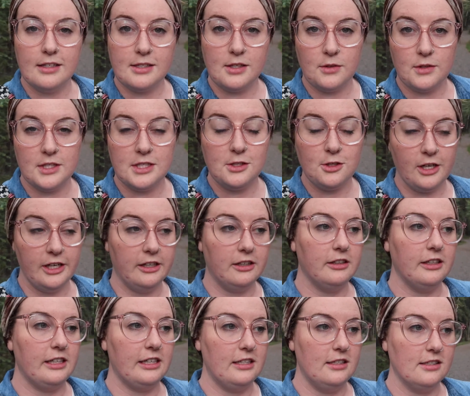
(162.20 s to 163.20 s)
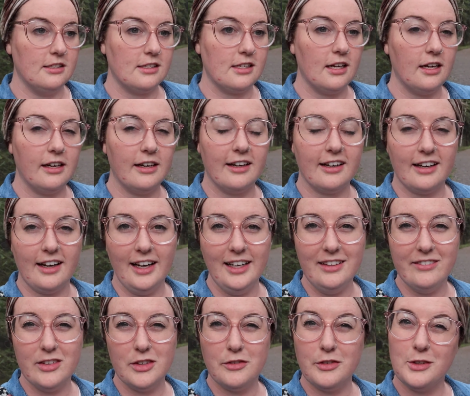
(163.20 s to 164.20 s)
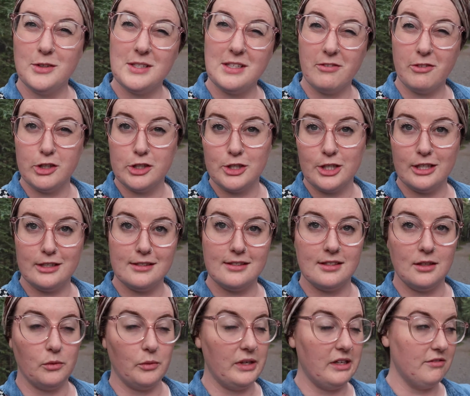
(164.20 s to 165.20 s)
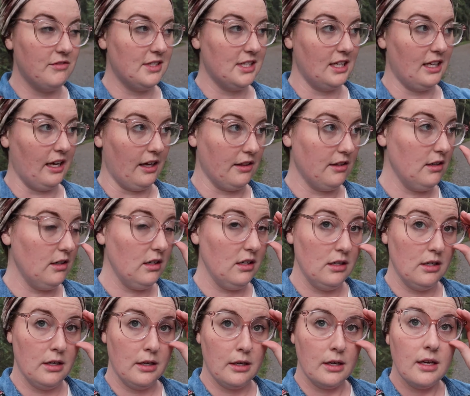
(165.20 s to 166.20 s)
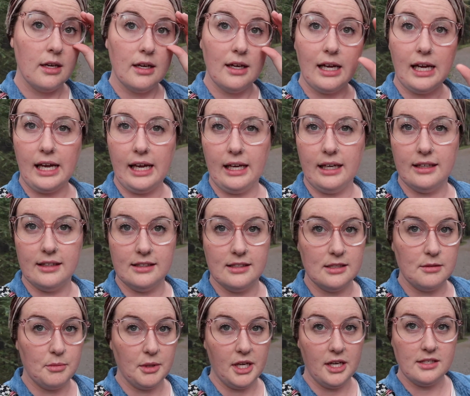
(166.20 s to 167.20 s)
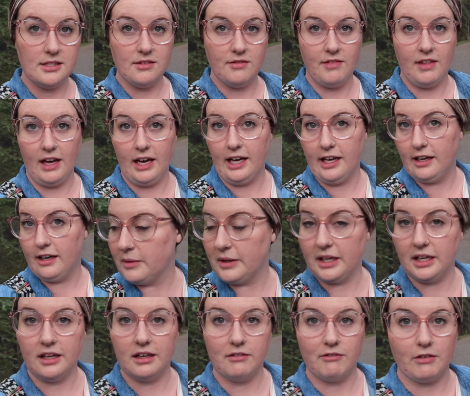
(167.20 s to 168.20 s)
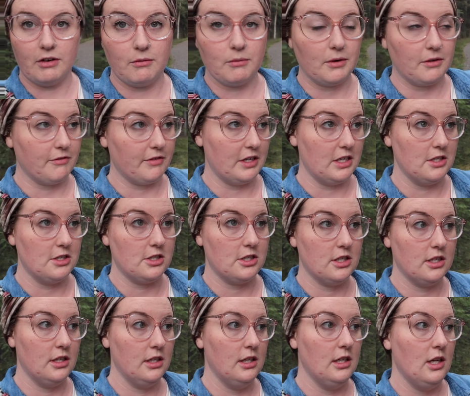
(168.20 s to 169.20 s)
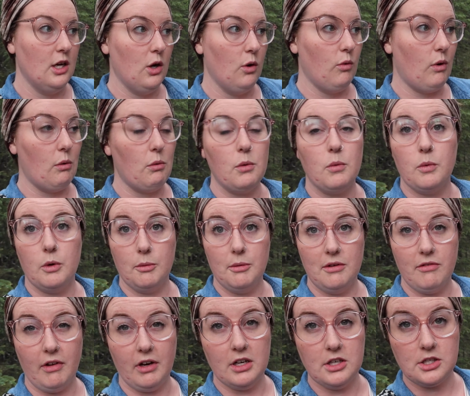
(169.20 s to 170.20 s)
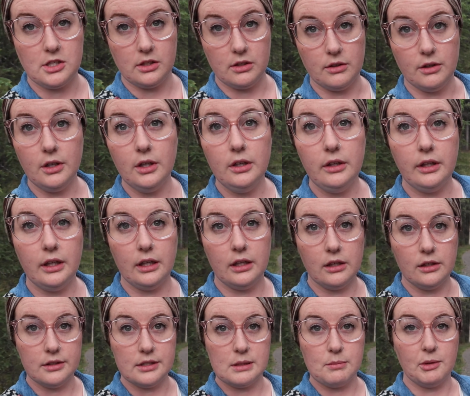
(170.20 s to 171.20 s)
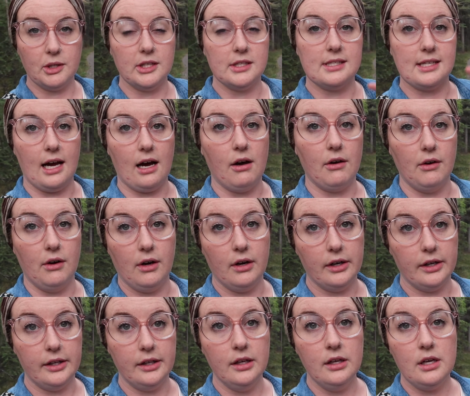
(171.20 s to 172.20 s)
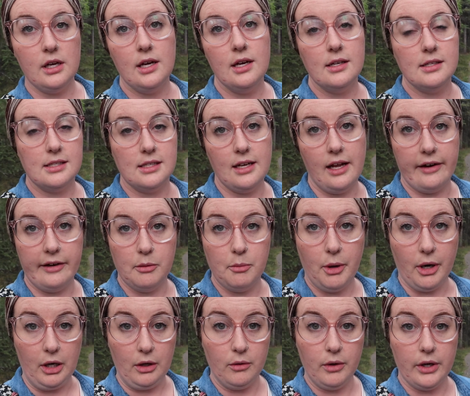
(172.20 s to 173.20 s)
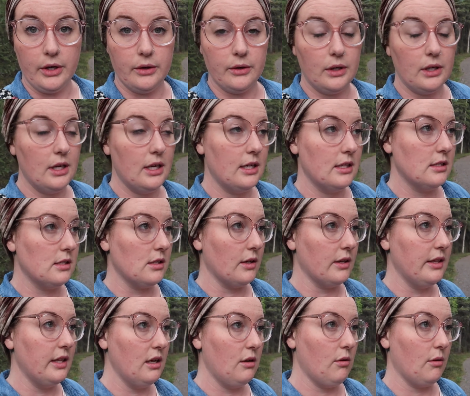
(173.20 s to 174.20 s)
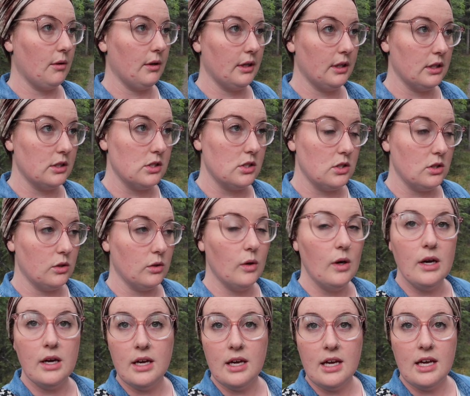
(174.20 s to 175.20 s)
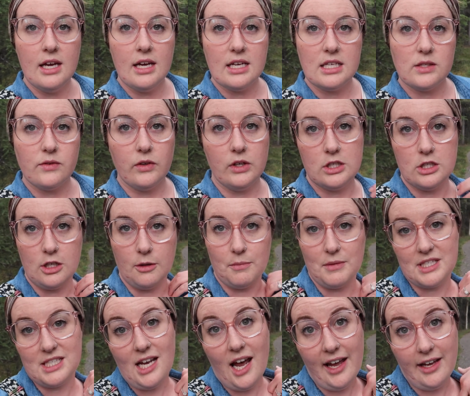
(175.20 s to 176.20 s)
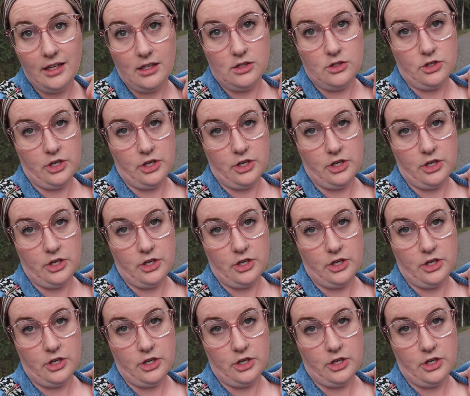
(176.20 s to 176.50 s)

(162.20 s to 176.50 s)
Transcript: So this trail is kind of a few different trails that weave together, and because of that we were finished, well, we will be finished a little early and it'll spit us out on Denali Park Road. And so I think what we're gonna do is finish up the Taiga